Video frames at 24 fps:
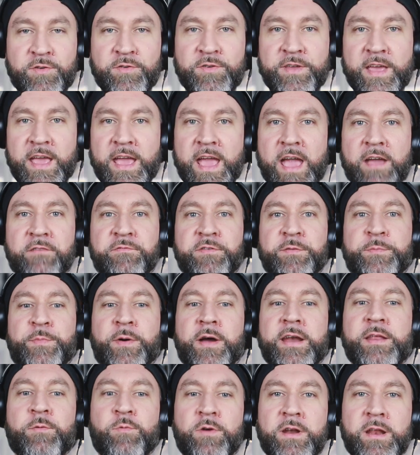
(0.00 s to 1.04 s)
New Year,
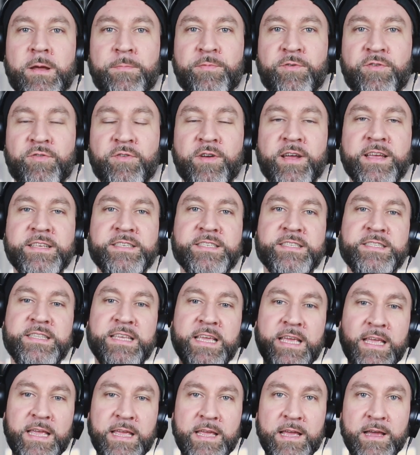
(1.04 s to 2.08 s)
everybody. What up, Chris?
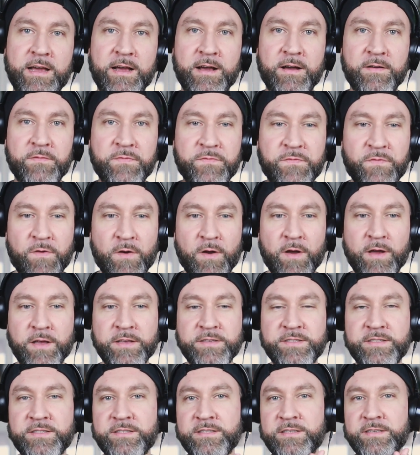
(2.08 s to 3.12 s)
The
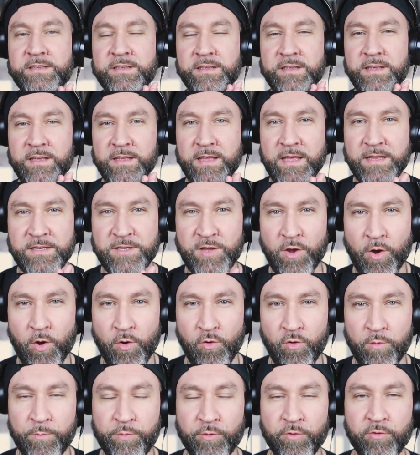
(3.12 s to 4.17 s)
first
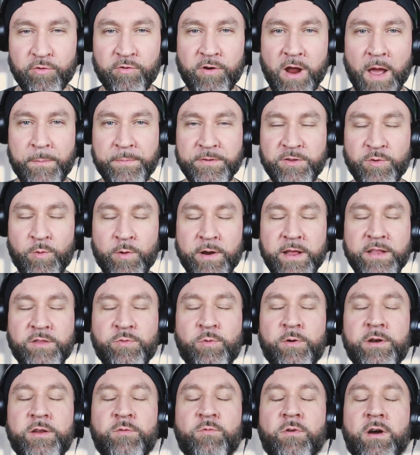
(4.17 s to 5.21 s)
Total BrewCrap of
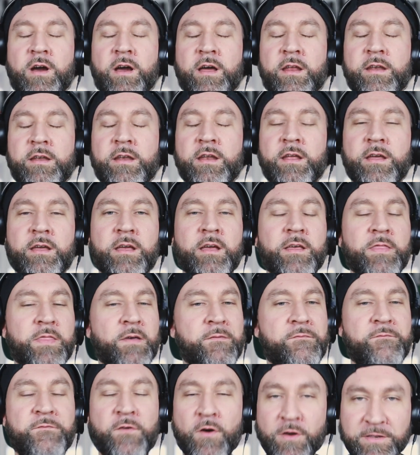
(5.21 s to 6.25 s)
2021,
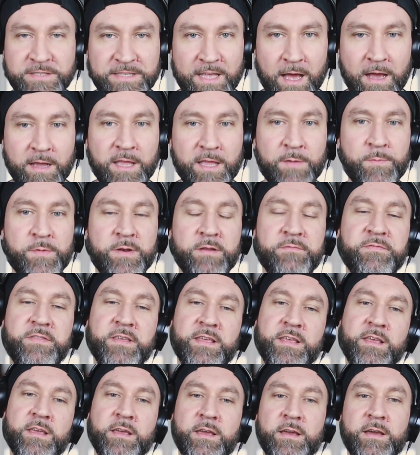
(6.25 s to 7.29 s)
the first argument of the
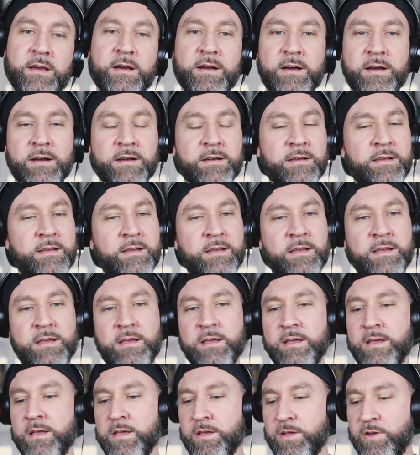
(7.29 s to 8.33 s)
year.
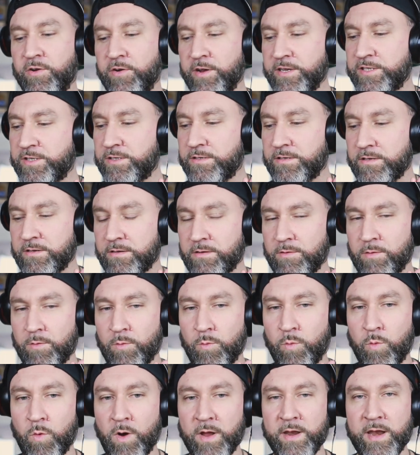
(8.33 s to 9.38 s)
Chris,
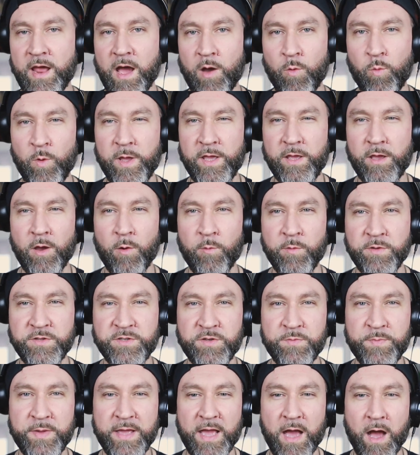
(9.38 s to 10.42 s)
what are we going
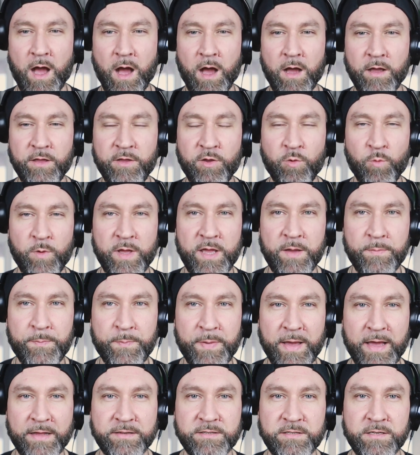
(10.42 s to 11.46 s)
to be arguing
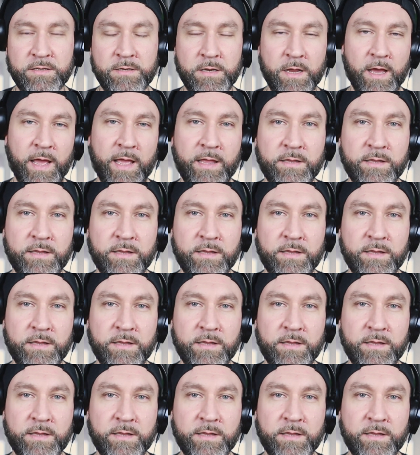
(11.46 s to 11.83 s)
about tonight?